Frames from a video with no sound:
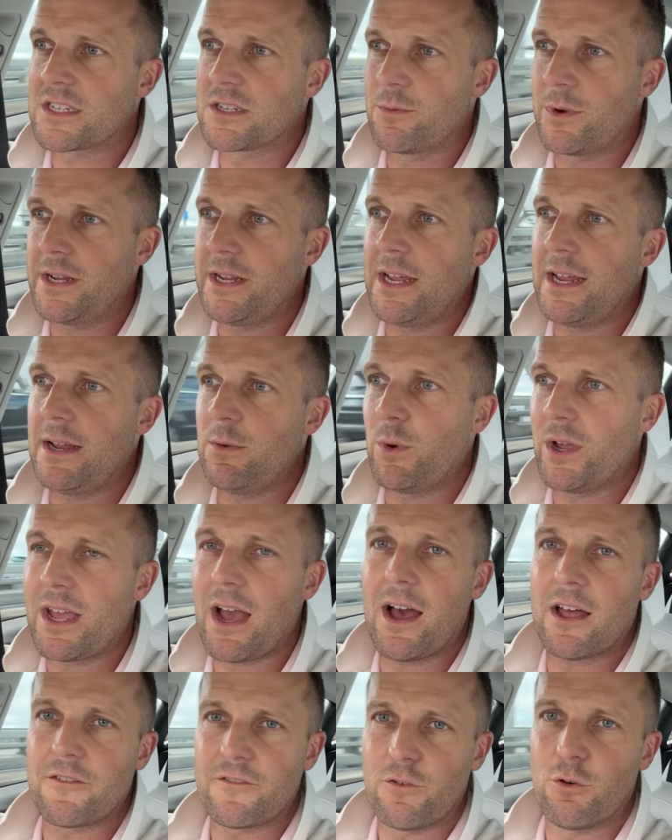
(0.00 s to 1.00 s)
So we
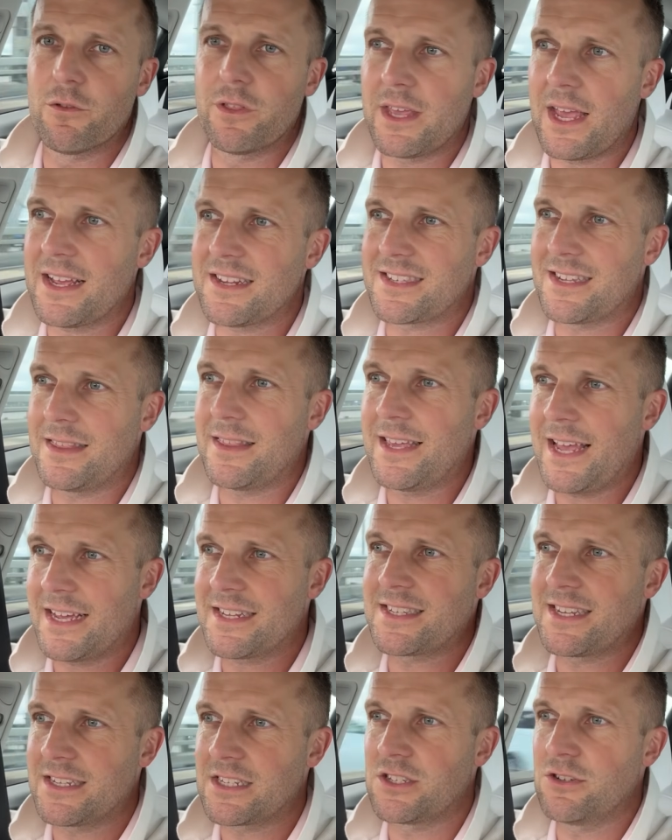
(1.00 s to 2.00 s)
can't afford the asset. The
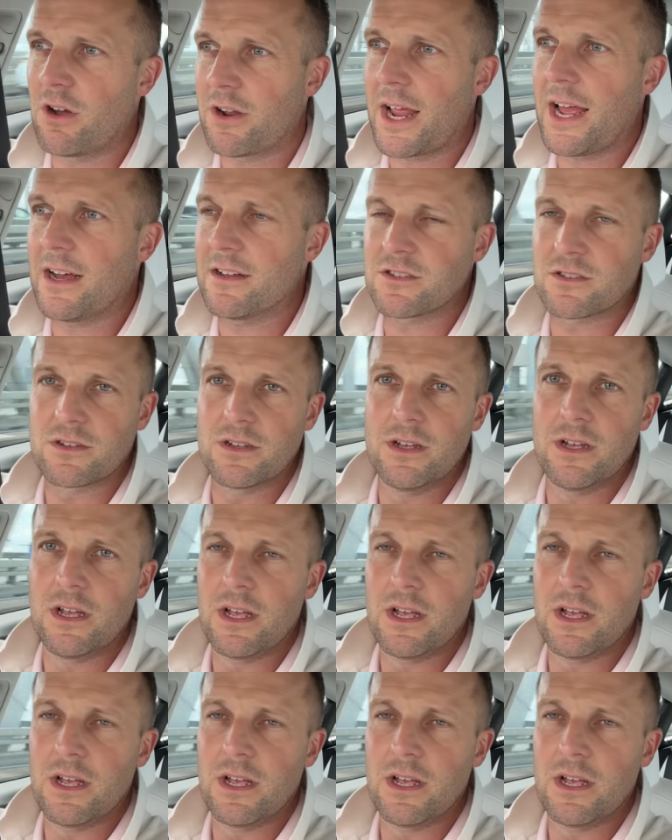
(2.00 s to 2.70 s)
asset's not ours.